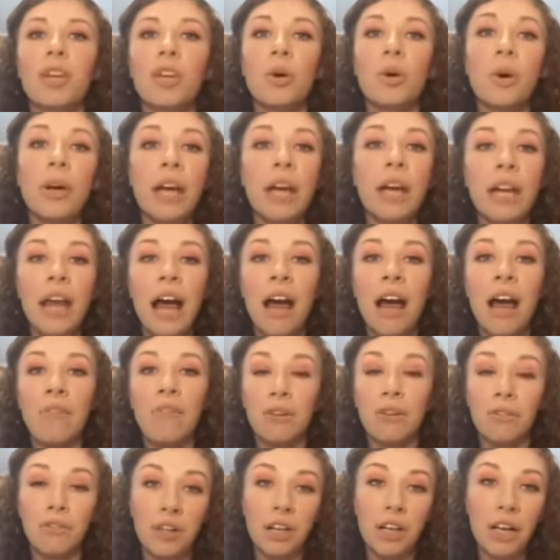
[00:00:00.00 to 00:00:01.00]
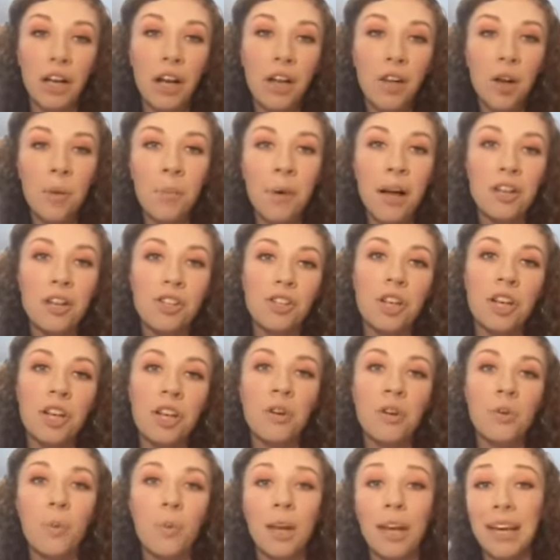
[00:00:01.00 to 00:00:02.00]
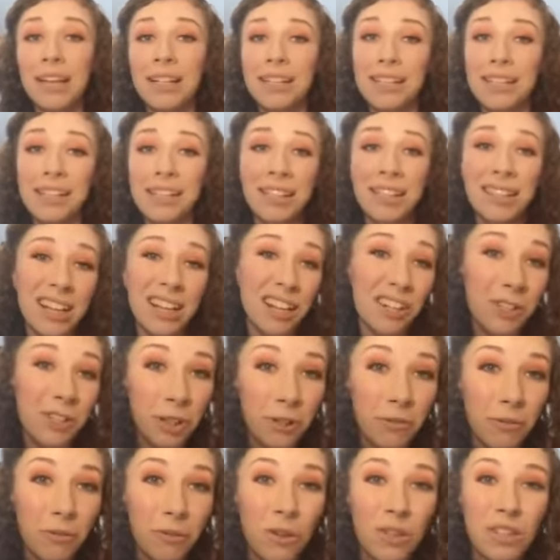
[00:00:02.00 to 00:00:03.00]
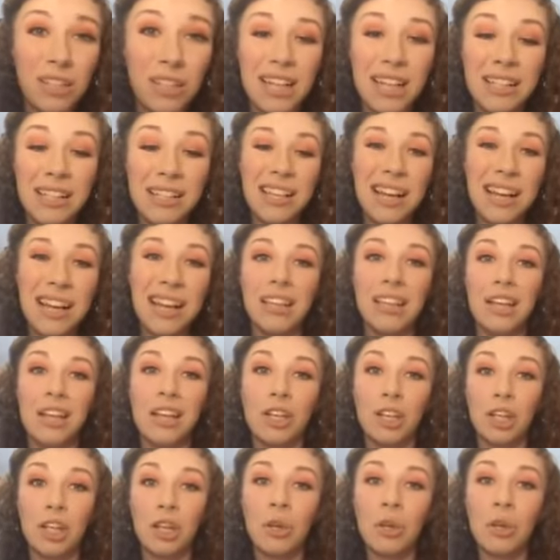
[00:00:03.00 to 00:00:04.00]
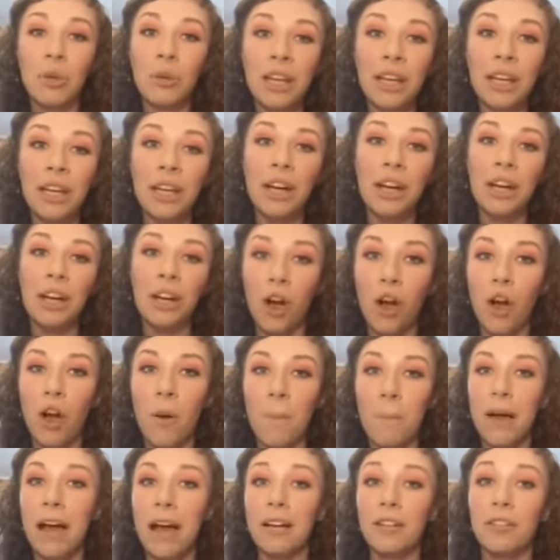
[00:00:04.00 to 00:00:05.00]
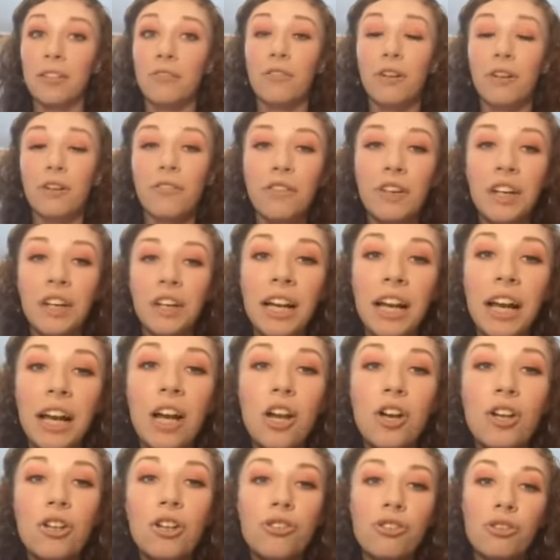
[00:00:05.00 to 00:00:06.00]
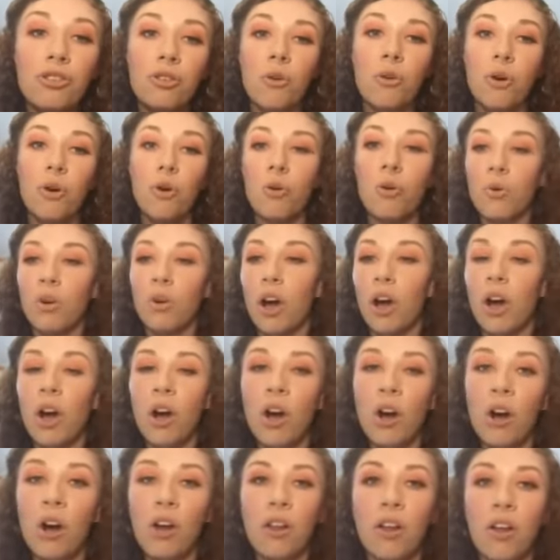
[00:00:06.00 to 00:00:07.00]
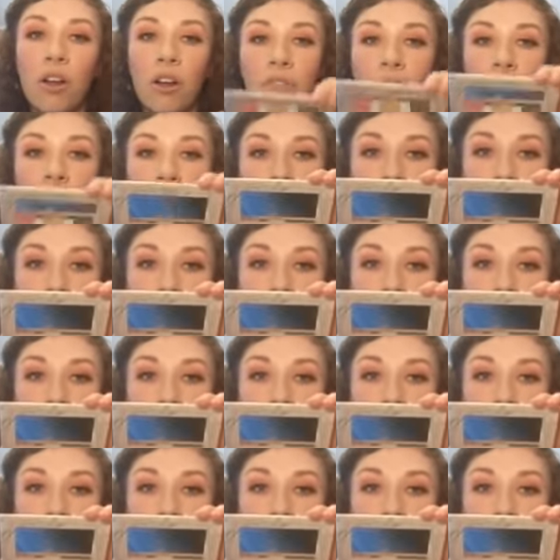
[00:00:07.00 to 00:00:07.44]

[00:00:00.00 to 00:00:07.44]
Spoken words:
You can have a free color match done. We can select your four tins, and then you get a compact for free to hold all of